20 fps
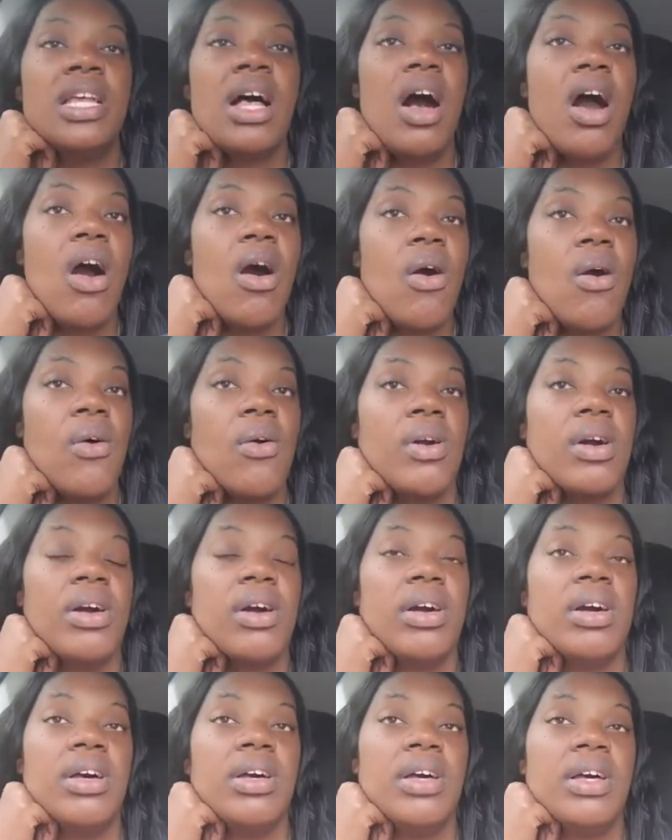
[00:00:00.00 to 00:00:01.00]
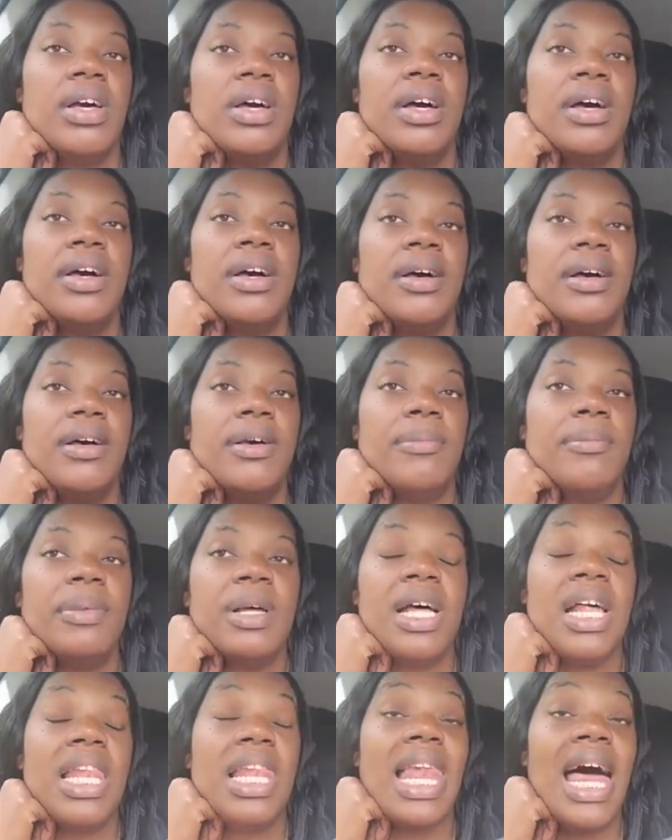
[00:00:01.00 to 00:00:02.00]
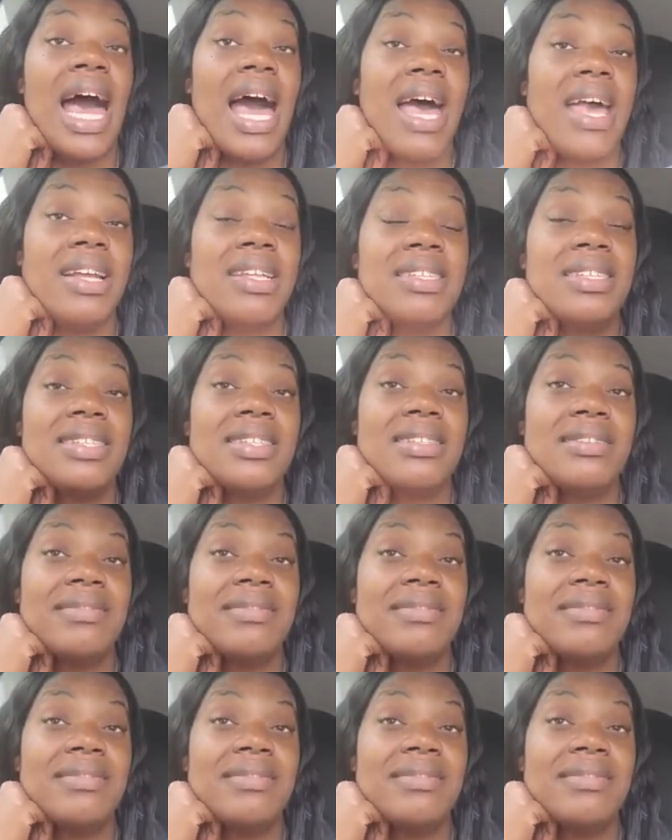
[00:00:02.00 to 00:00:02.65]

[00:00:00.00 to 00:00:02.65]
talk um, a lot.